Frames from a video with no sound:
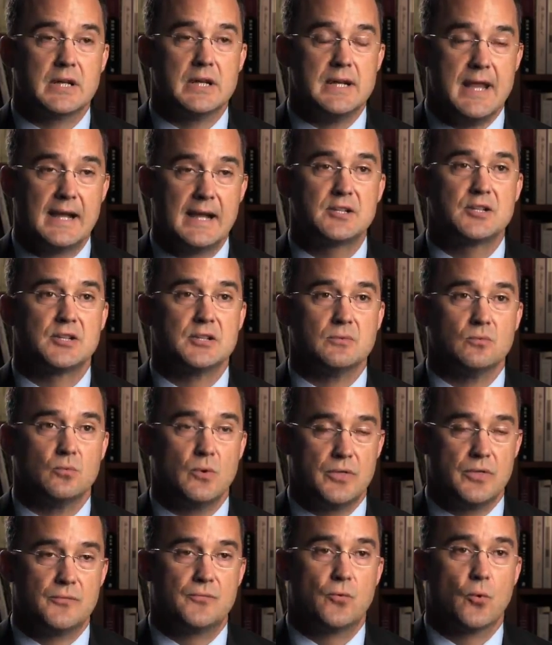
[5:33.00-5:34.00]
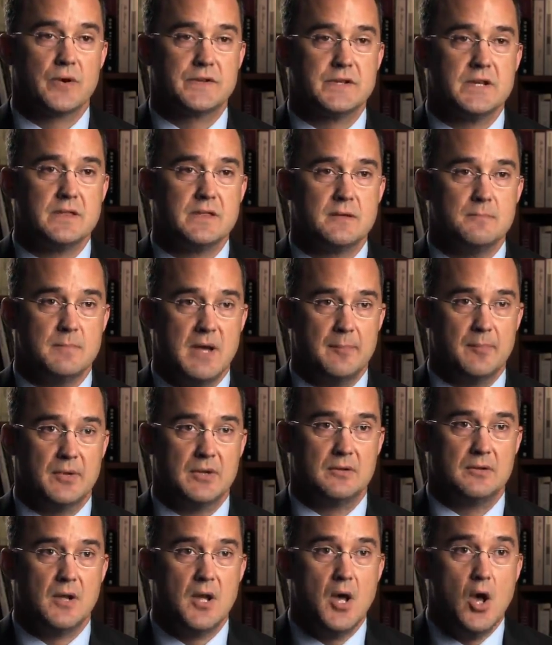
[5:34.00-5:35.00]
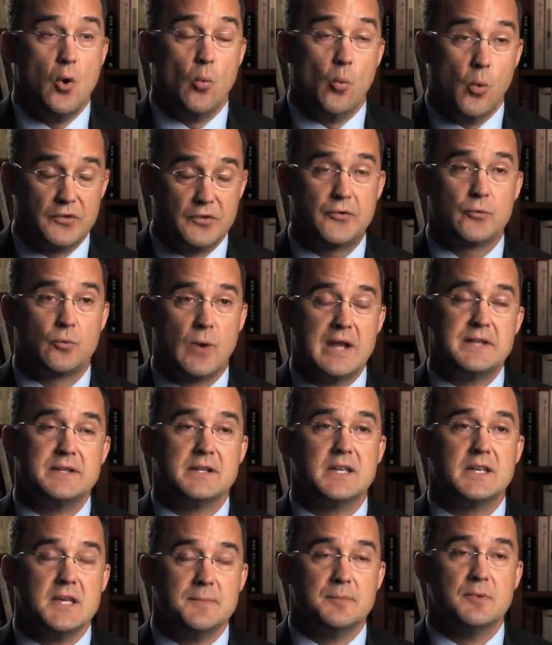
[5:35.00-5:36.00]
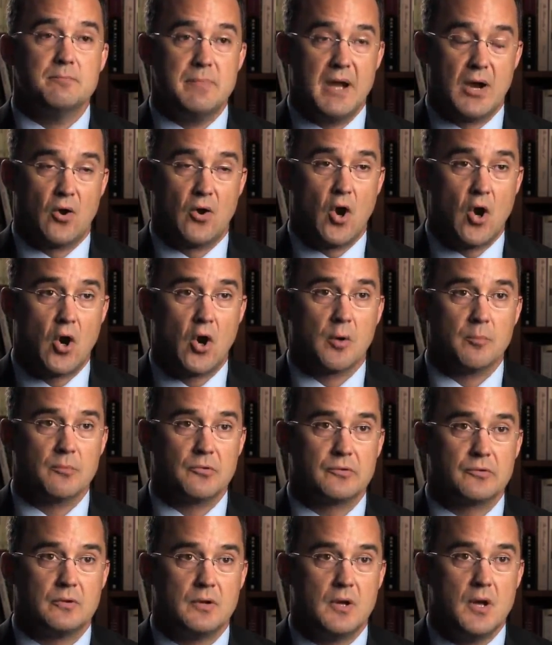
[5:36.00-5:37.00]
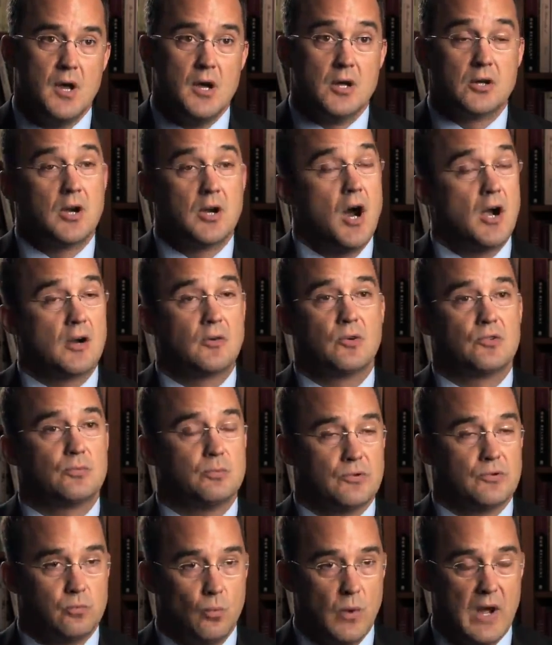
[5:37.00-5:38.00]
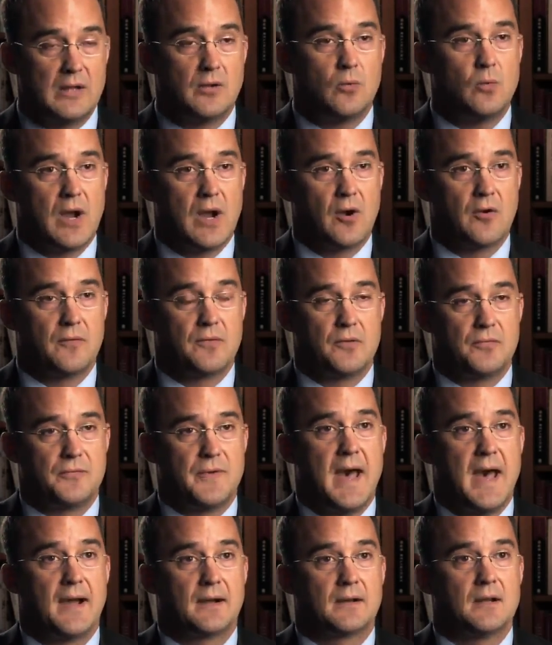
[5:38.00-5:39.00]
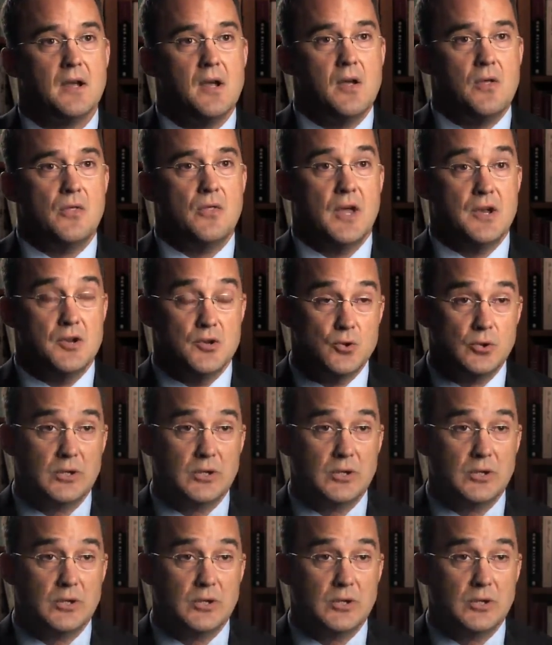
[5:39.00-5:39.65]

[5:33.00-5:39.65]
in connection with the 14th Amendment was the right to keep and bear arms. Congress was well aware of the fact that